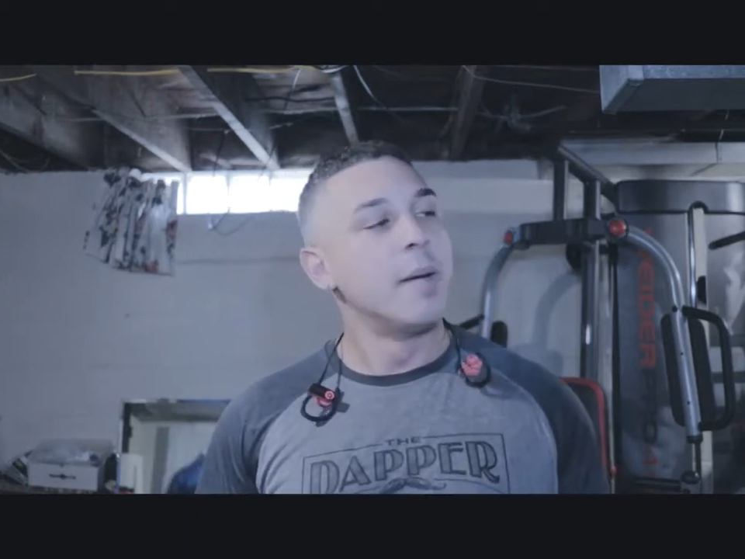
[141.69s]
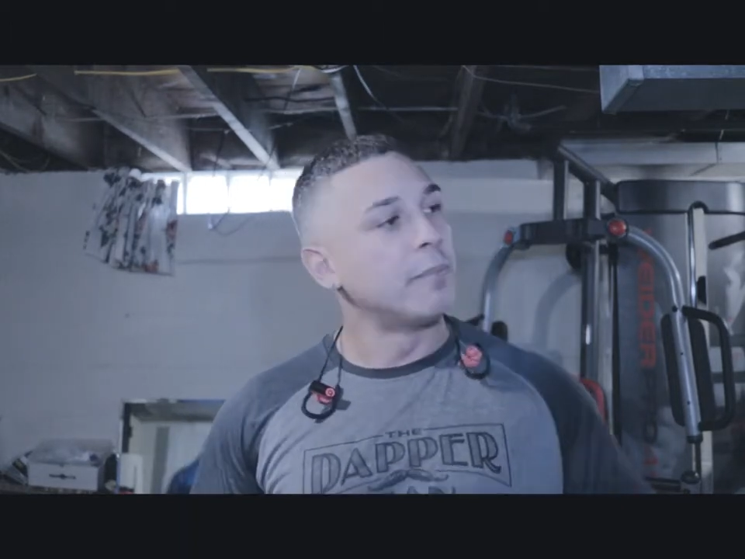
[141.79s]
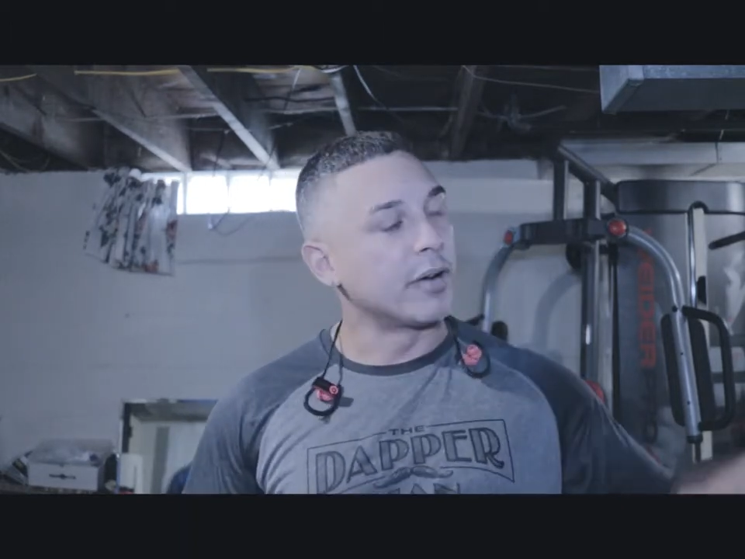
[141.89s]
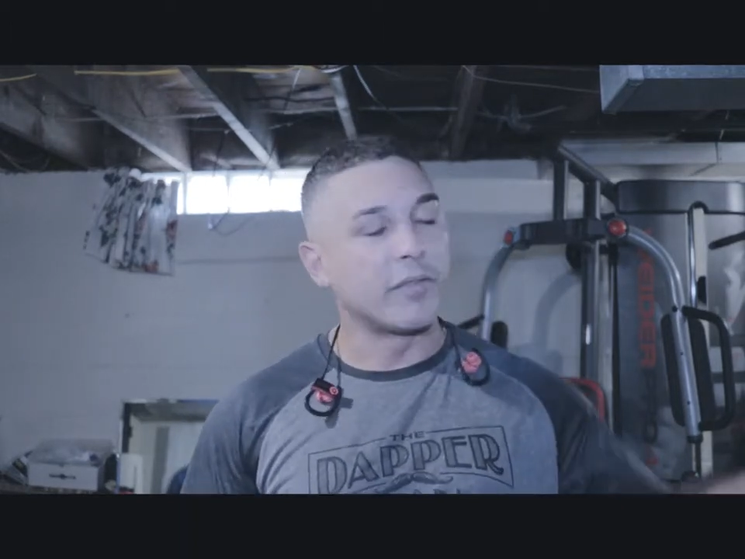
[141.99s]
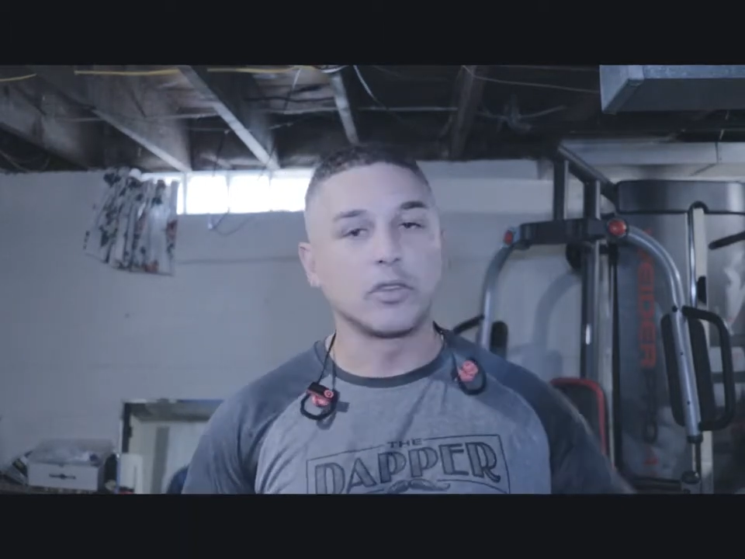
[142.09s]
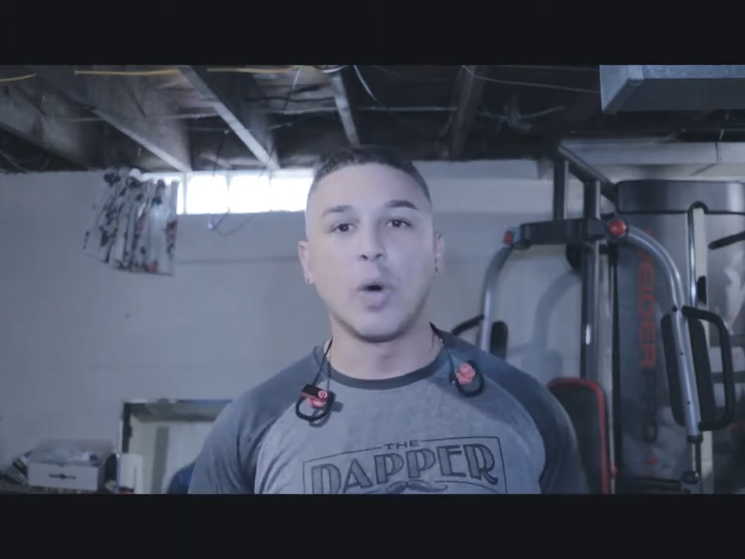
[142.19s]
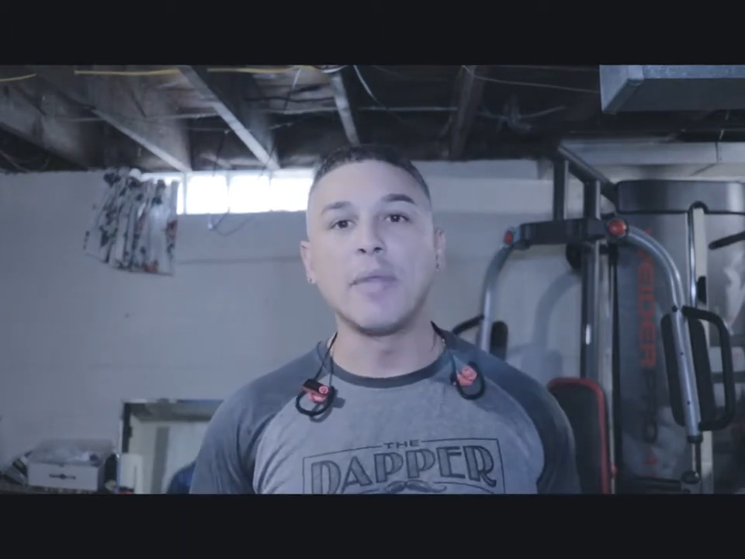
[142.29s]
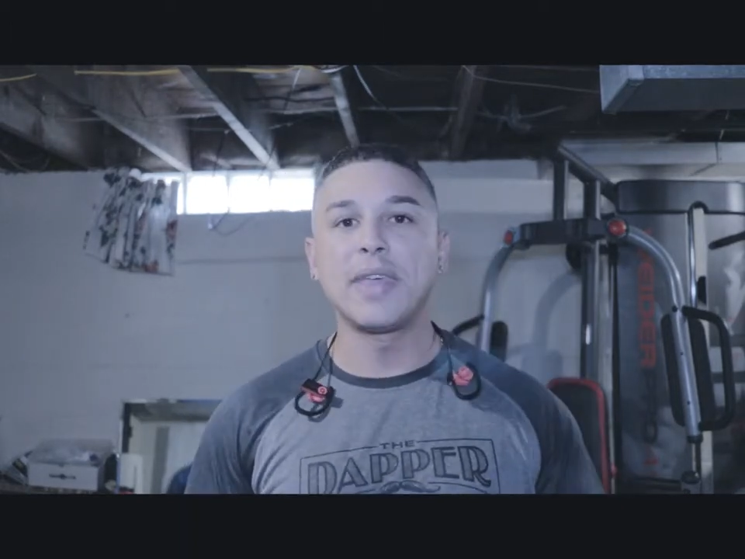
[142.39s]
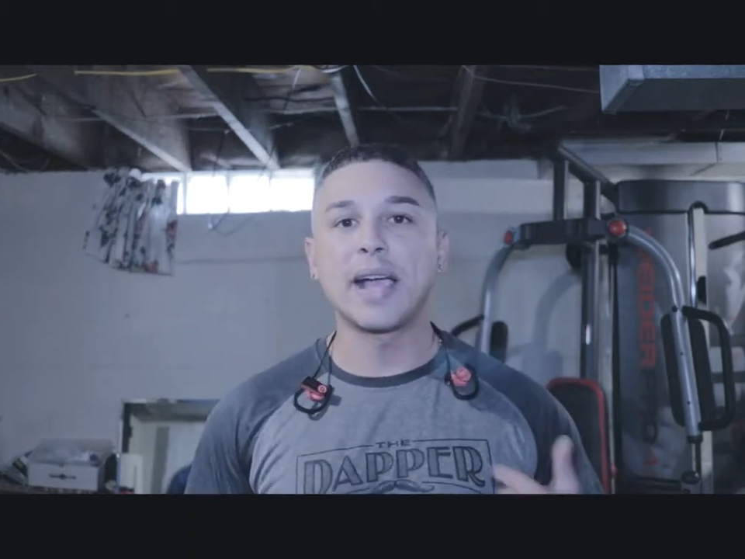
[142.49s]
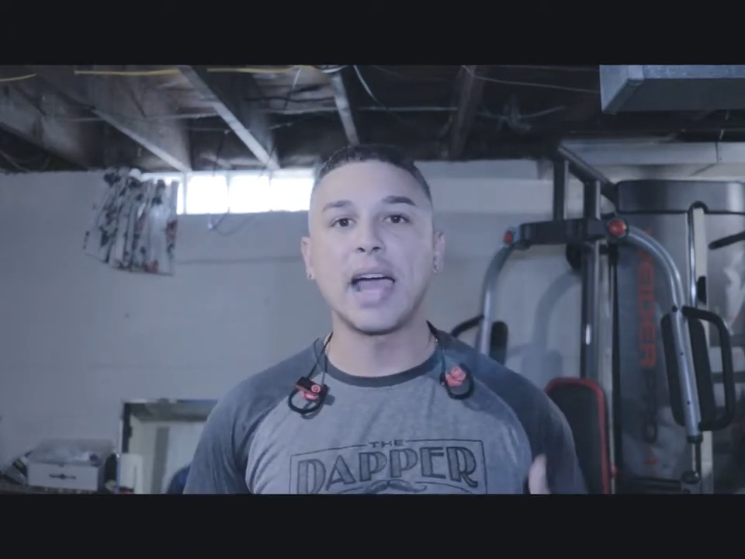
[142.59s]
But if there's
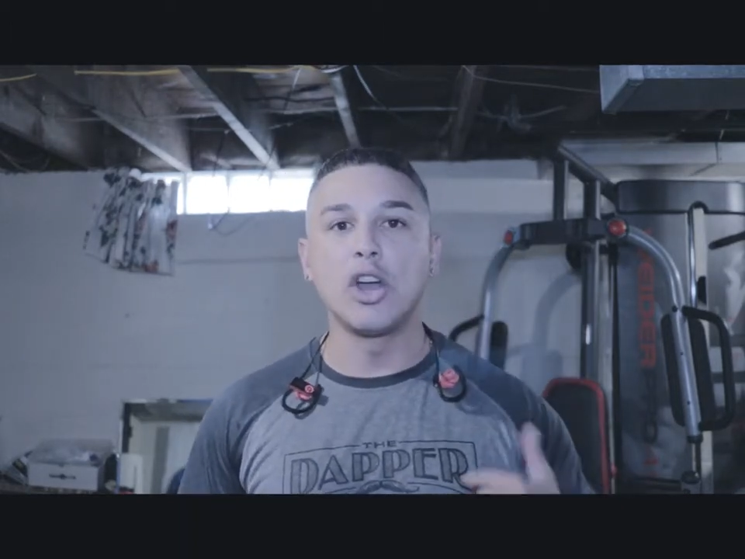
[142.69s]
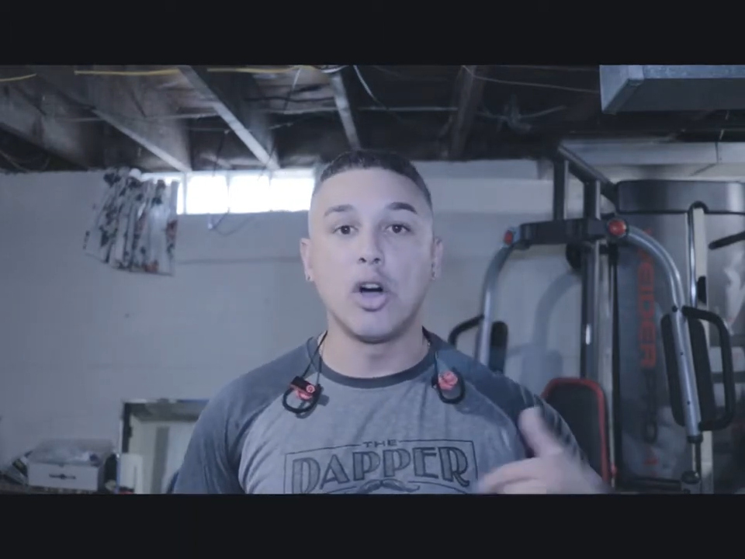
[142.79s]
one thing I know